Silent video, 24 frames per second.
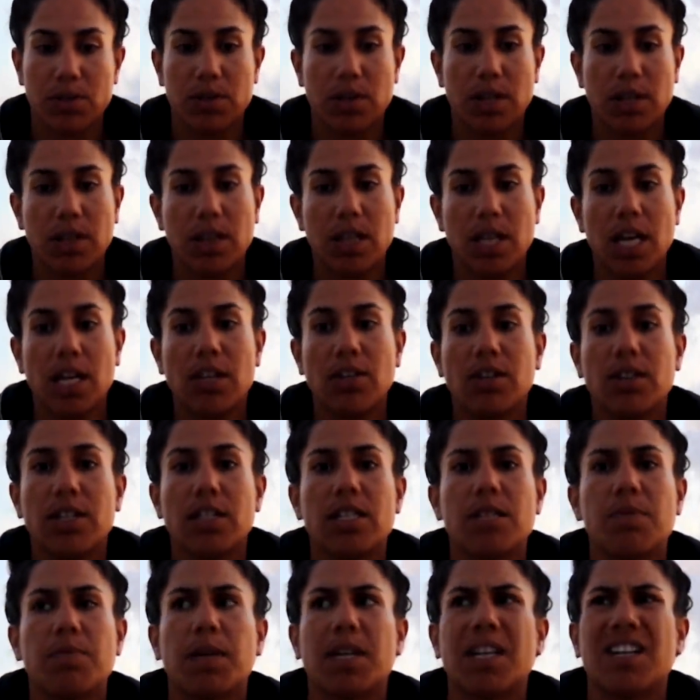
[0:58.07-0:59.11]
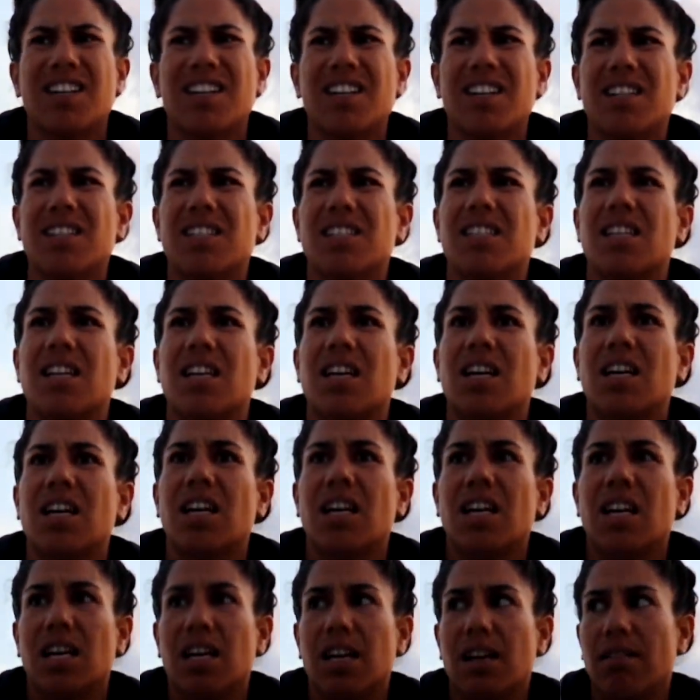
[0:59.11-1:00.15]
endangered because
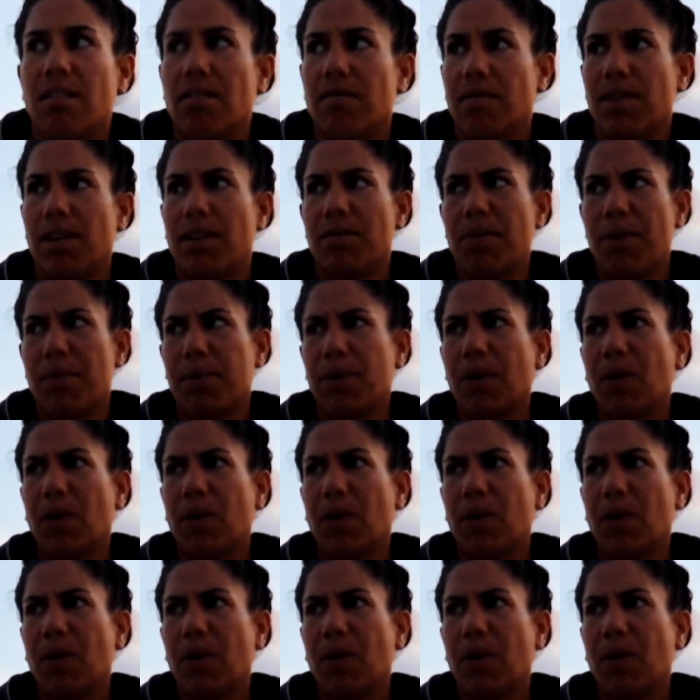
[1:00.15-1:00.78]
Rapa